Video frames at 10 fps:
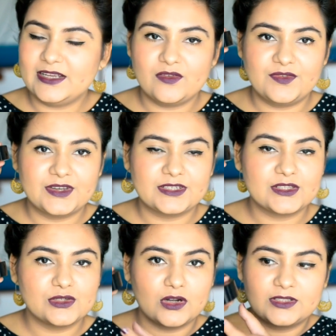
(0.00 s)
click of it
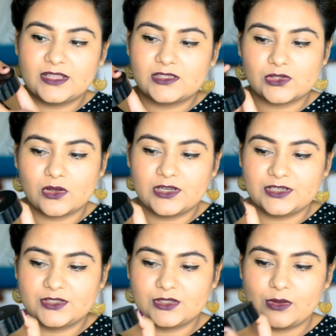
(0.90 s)
is not that
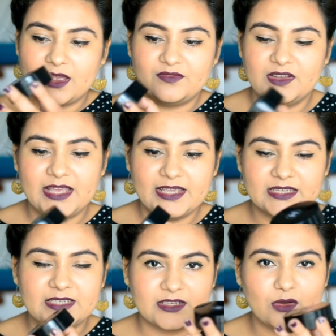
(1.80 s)
solid, so I feel
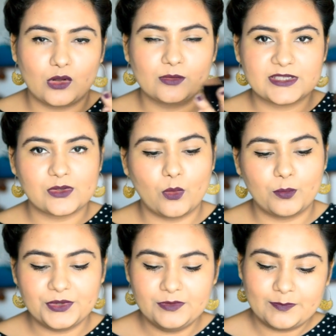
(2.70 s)
like it can always
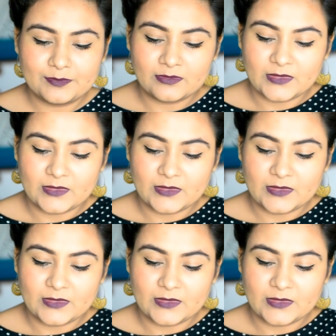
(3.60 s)
open.